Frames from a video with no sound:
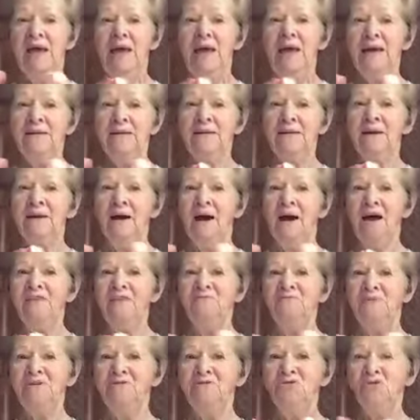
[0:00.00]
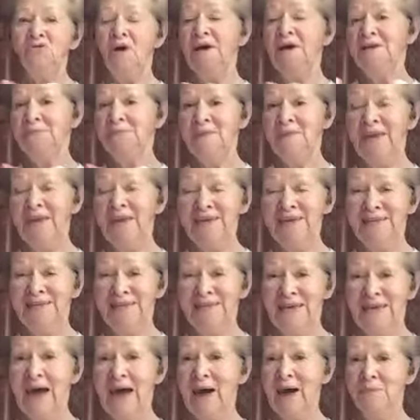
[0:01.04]
And I've been trying to make it
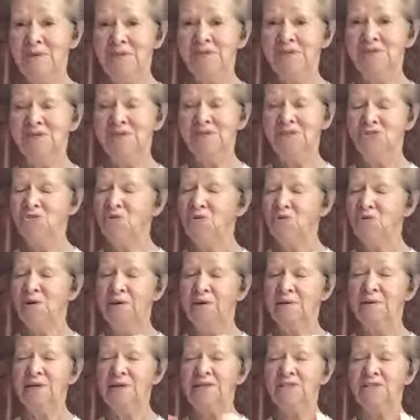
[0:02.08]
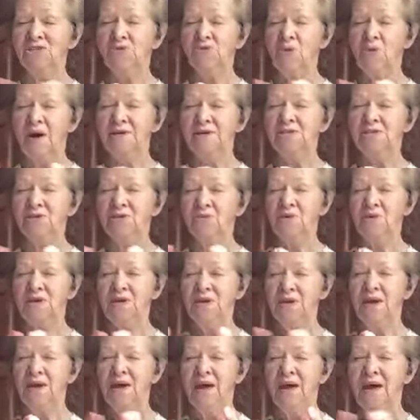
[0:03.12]
a habit to do it at least twice a week,